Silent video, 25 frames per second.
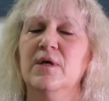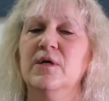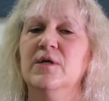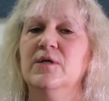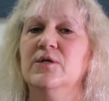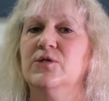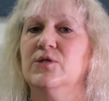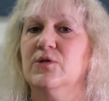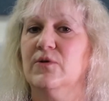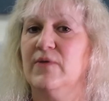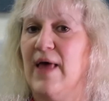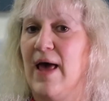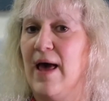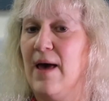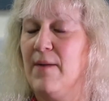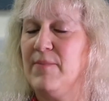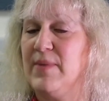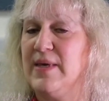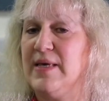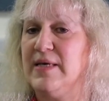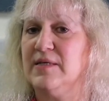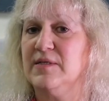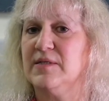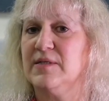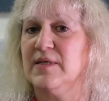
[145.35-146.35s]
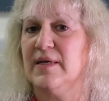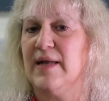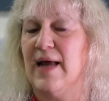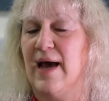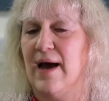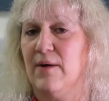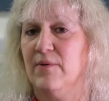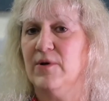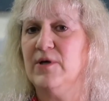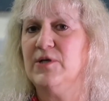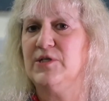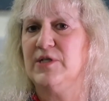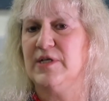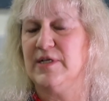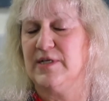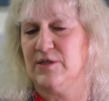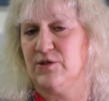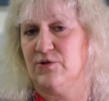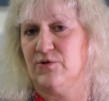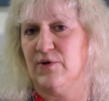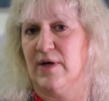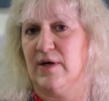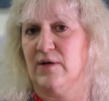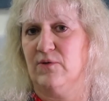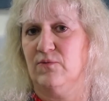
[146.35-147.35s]
So that means that our
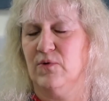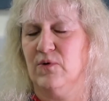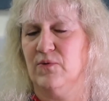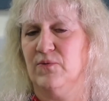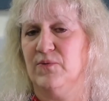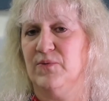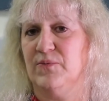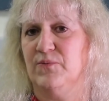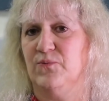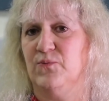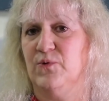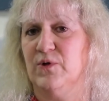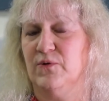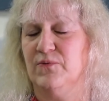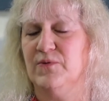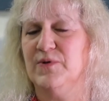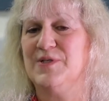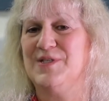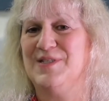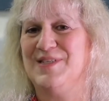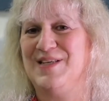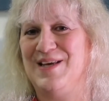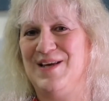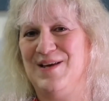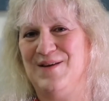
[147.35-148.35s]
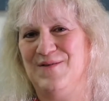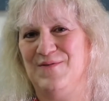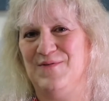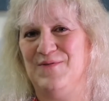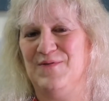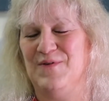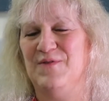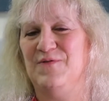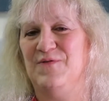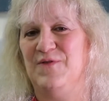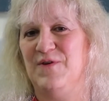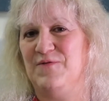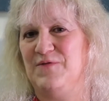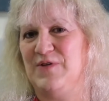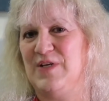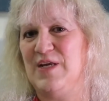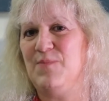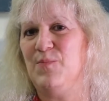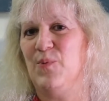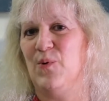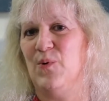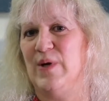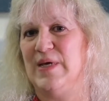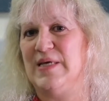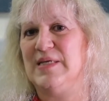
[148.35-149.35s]
district will receive
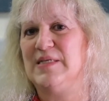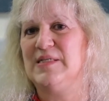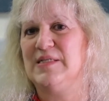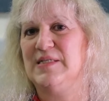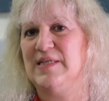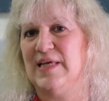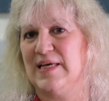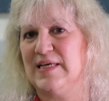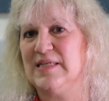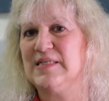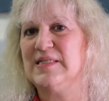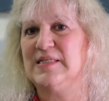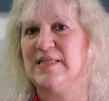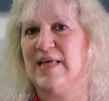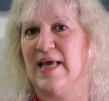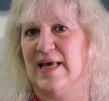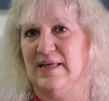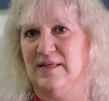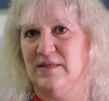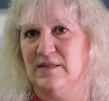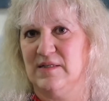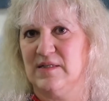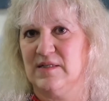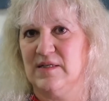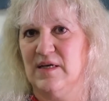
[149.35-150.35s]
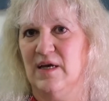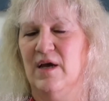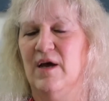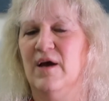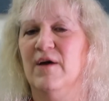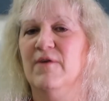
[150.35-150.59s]
50.6 cents